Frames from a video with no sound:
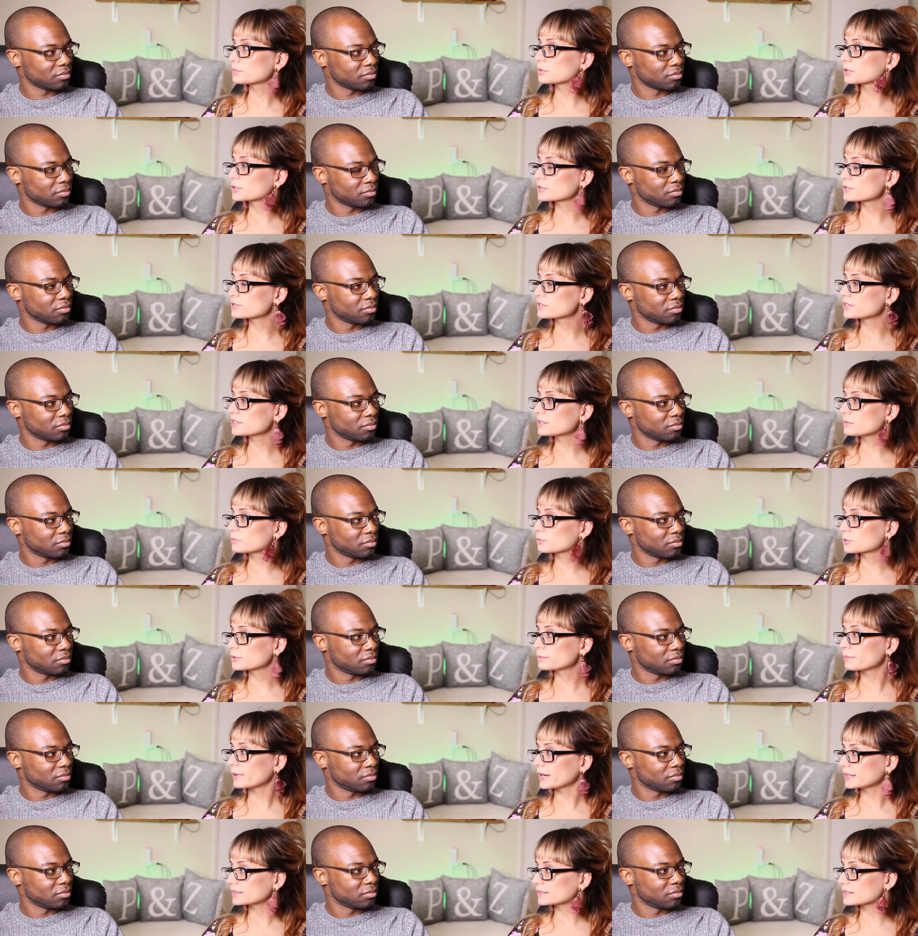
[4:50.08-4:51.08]
Speaker 1: because you eat them
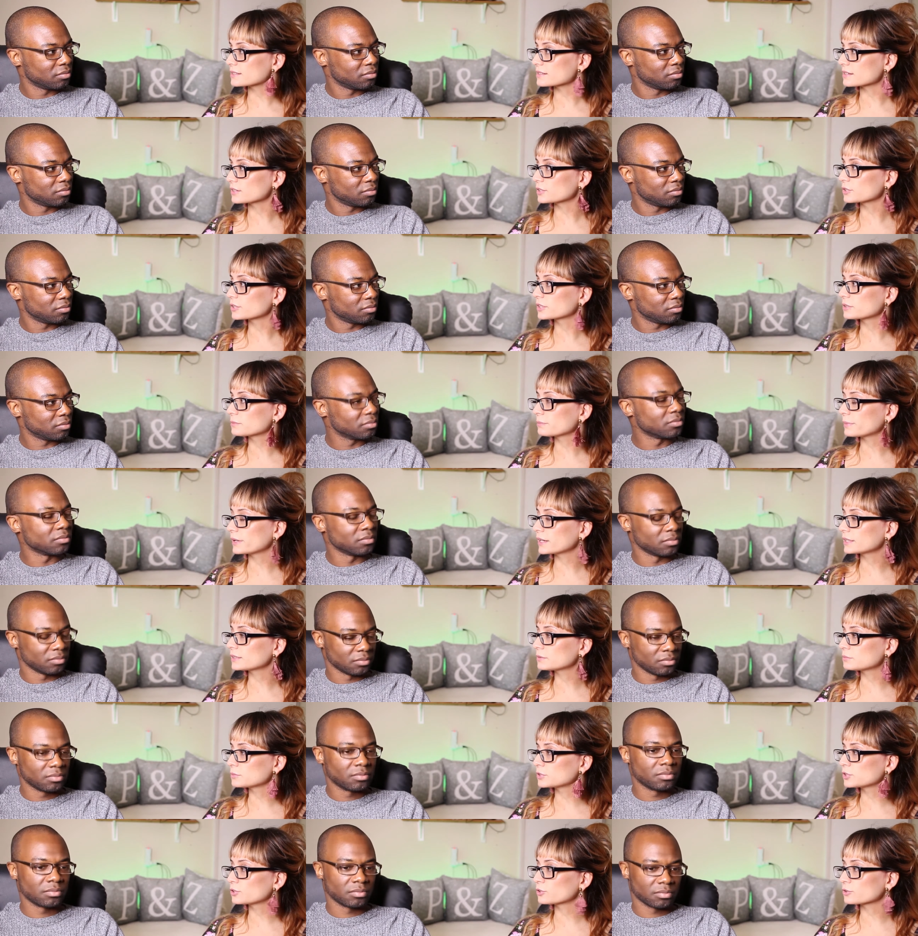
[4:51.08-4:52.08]
with banitsa. You can mm. buy
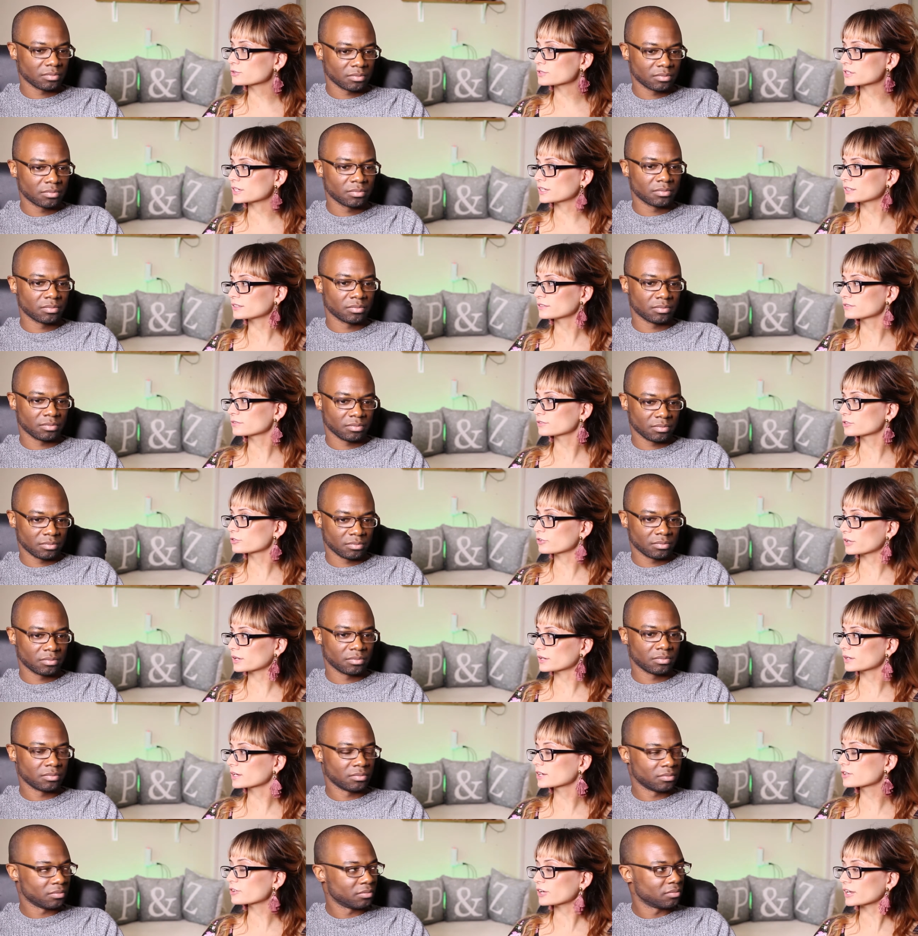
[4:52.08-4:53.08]
them in those kind of
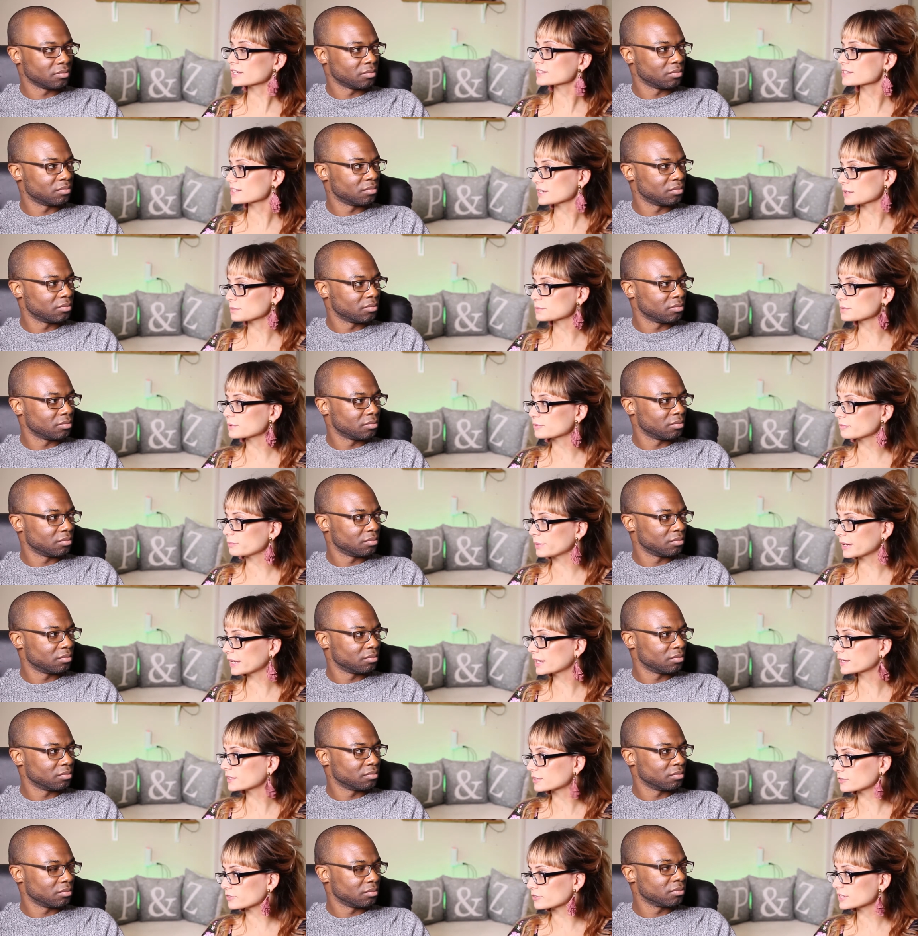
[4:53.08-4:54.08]
Greek Grex types of
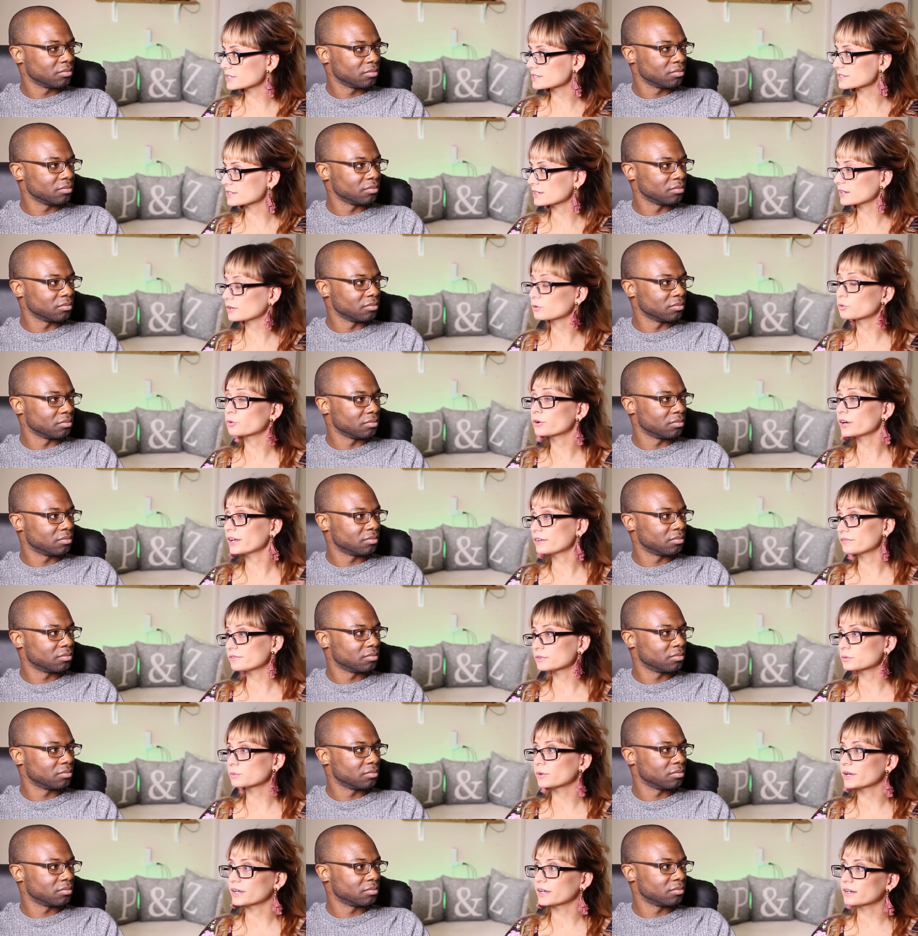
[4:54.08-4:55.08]
bakeries mm. or
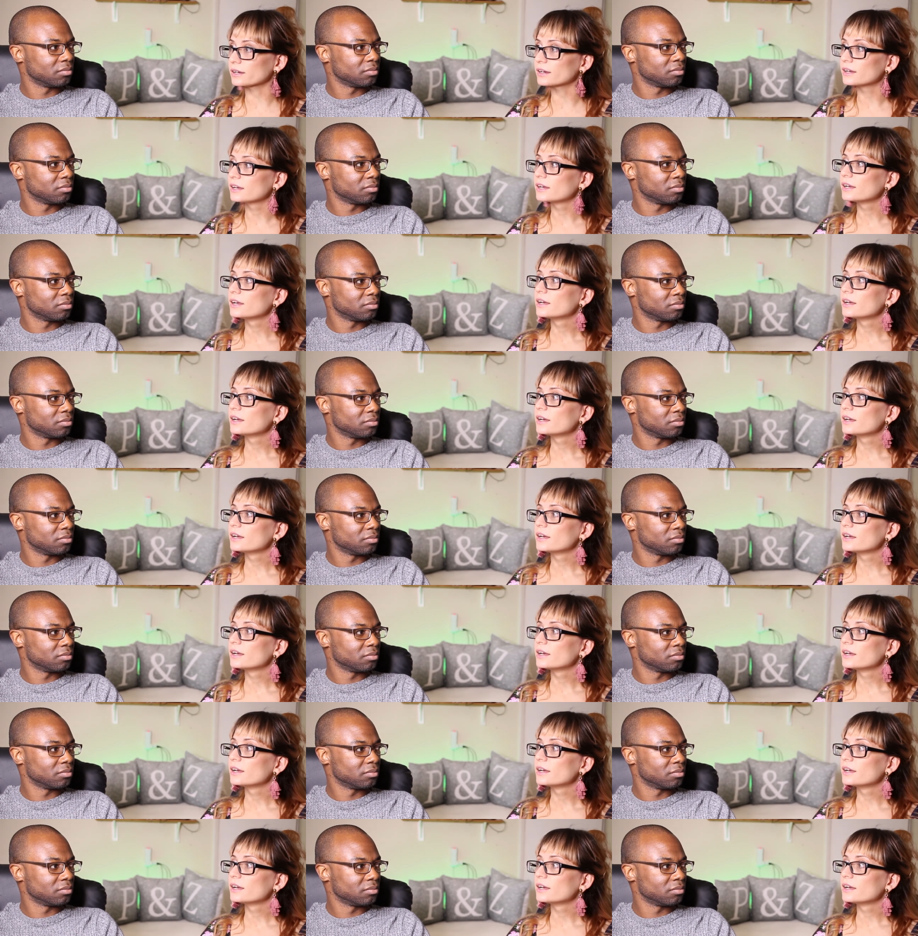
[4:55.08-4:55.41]
everywhere.